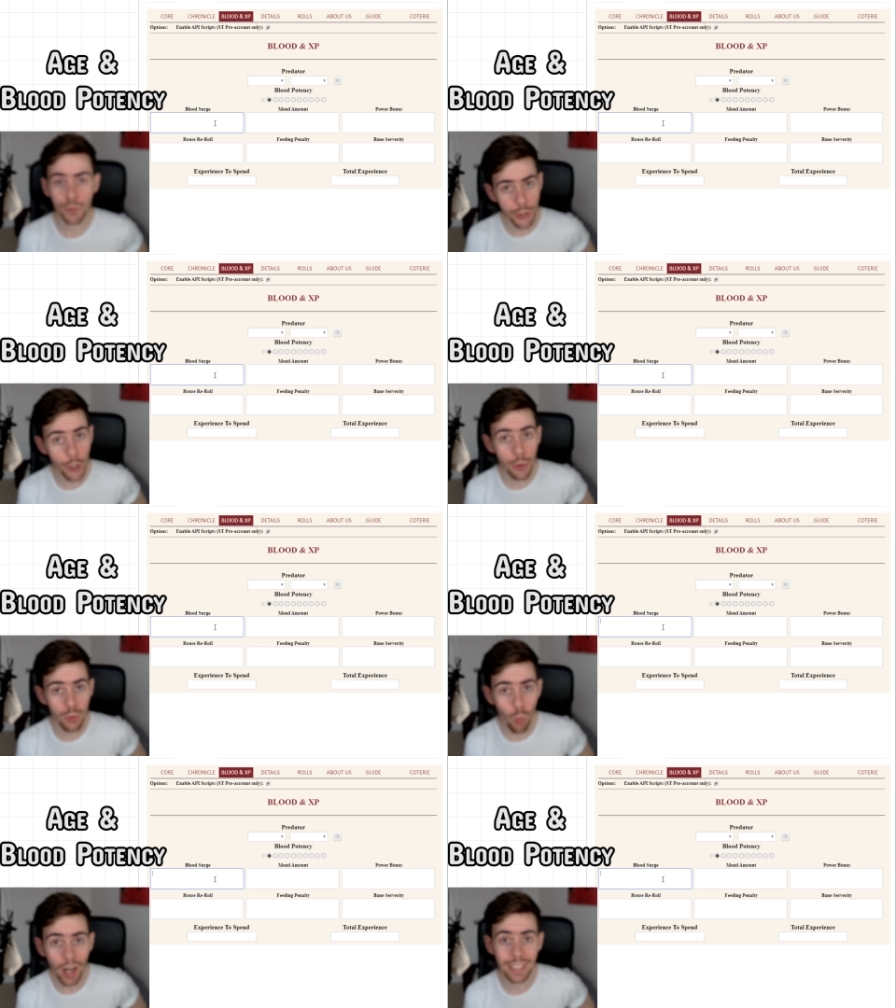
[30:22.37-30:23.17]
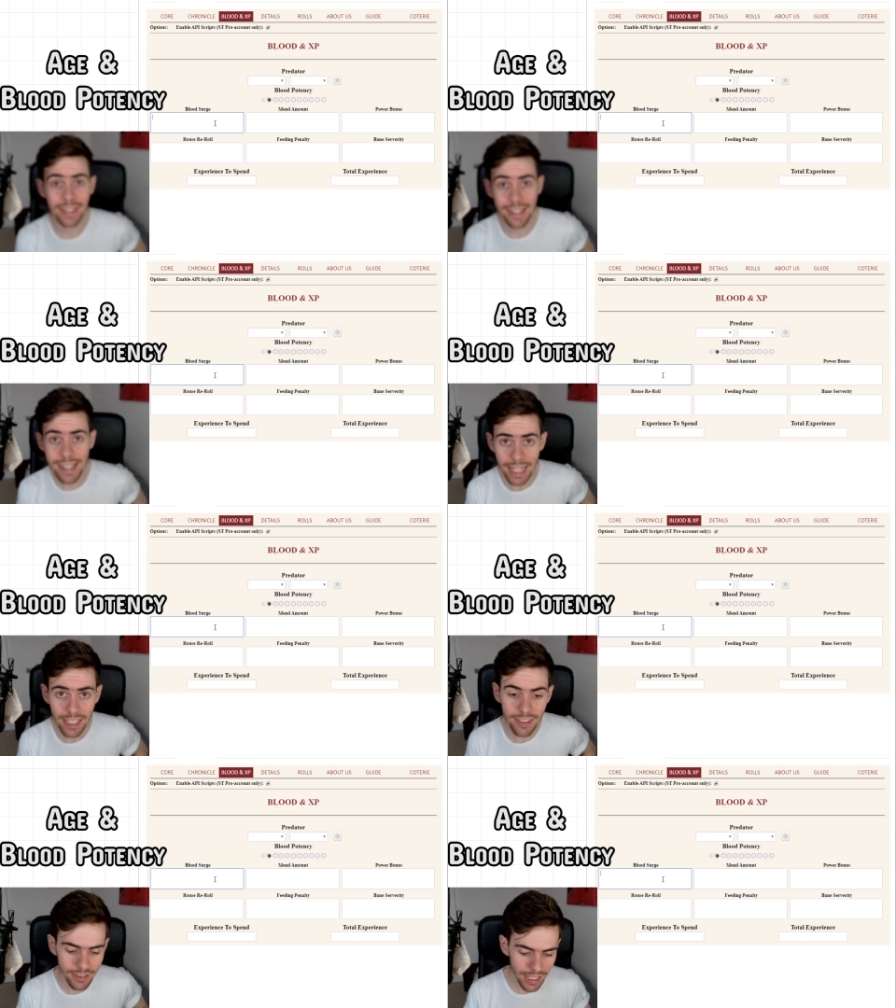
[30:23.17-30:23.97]

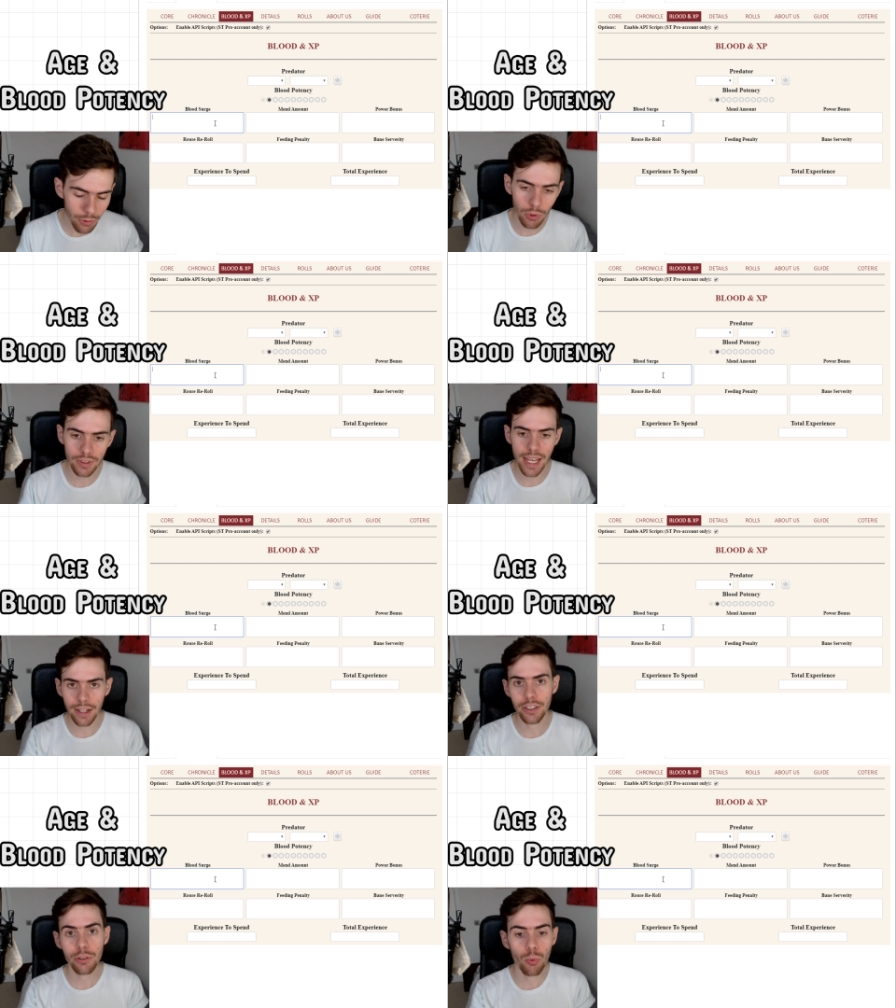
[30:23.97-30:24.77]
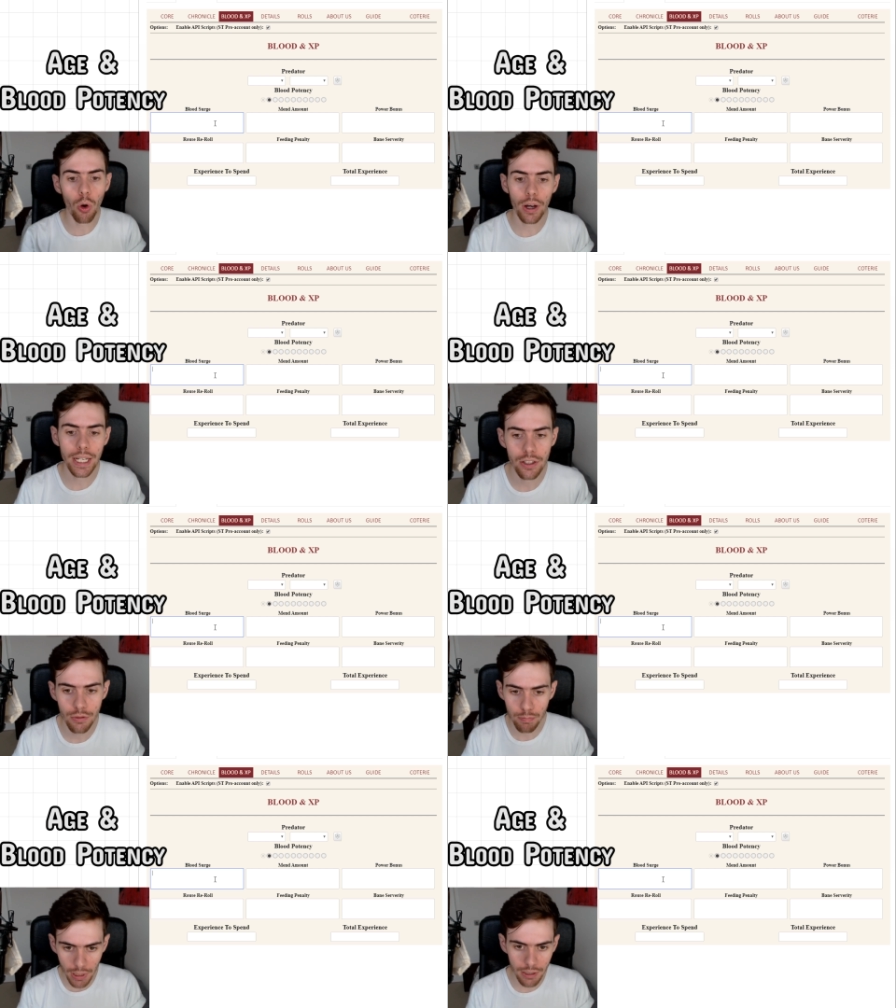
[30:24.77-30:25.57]
216, it will tell you what
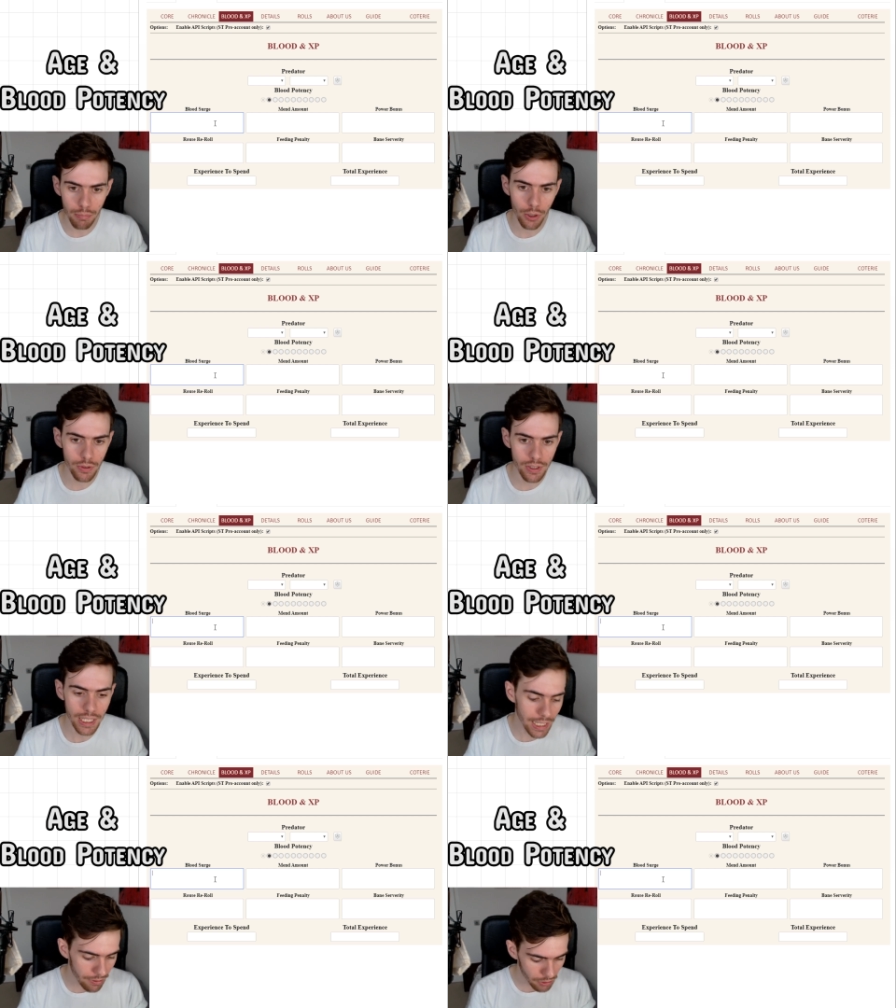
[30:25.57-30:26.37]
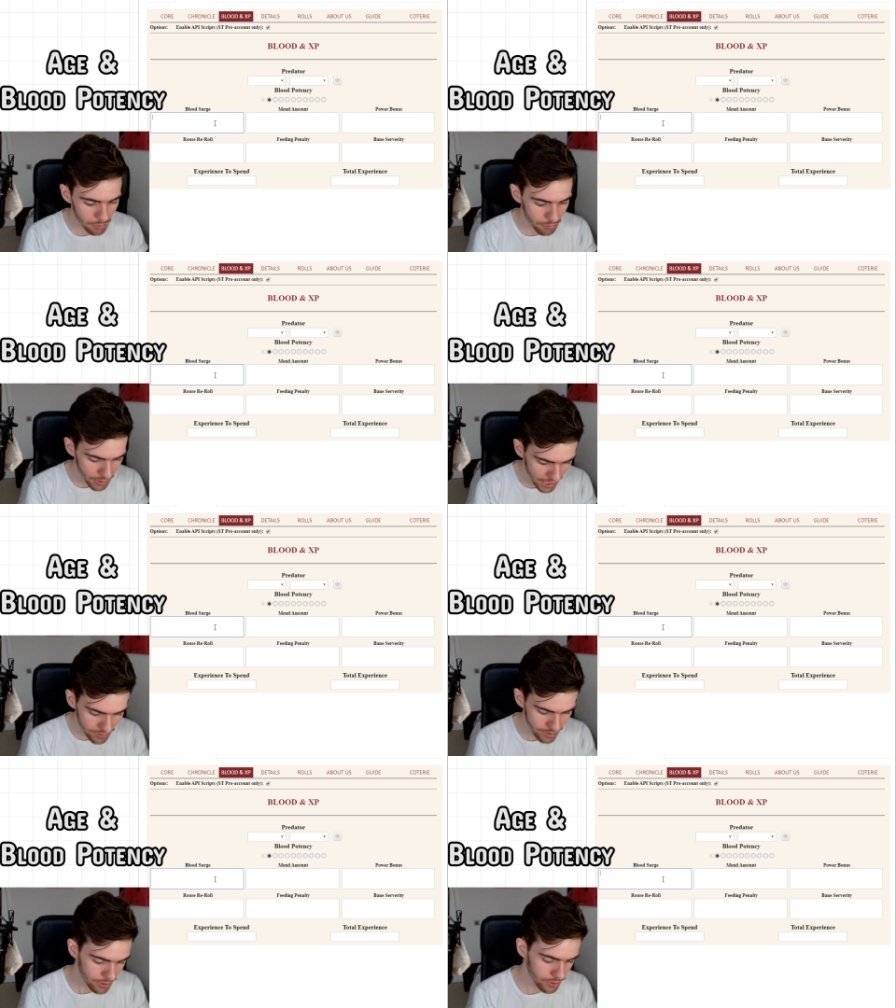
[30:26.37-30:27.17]
each blood potency level gets you.